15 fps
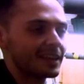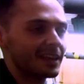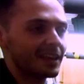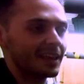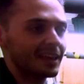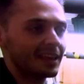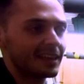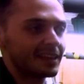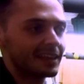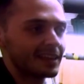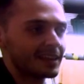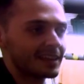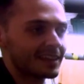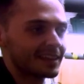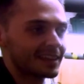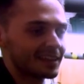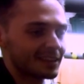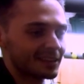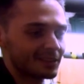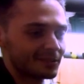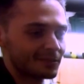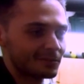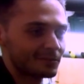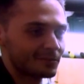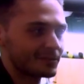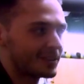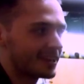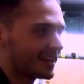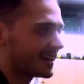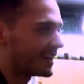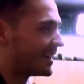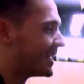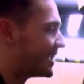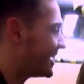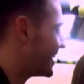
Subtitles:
(not speaking)